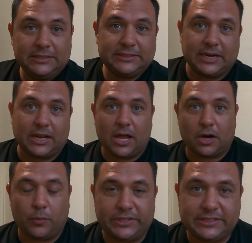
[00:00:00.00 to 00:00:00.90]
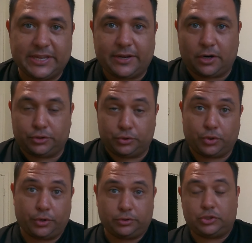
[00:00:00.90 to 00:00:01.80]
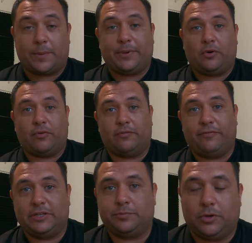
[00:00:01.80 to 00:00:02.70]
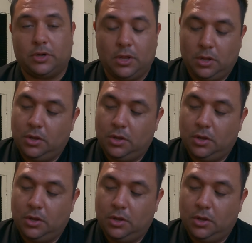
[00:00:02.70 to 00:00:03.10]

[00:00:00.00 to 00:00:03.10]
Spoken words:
$10 o'clock on a Wednesday, our tutorial's dropping over on Facebook.